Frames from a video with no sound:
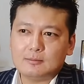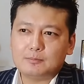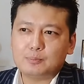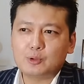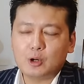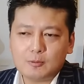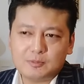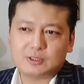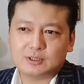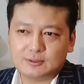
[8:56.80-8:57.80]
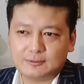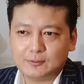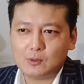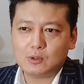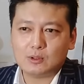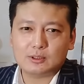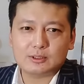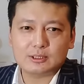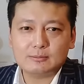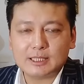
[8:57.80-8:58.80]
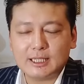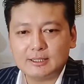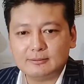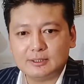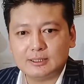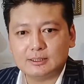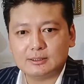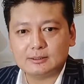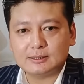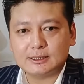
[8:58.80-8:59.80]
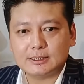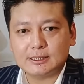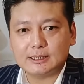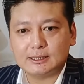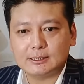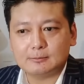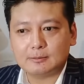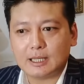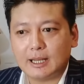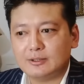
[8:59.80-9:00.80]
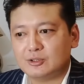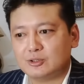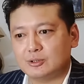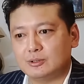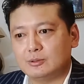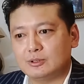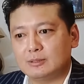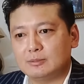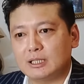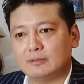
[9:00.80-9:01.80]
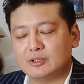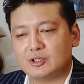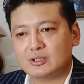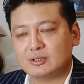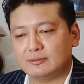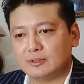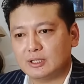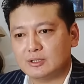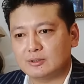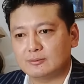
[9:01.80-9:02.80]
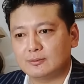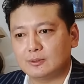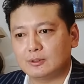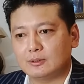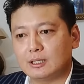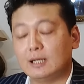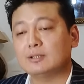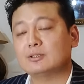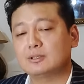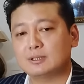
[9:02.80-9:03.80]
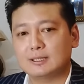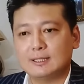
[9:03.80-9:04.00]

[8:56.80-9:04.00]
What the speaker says: probes for some kind of a answer or some kind of a justification for us,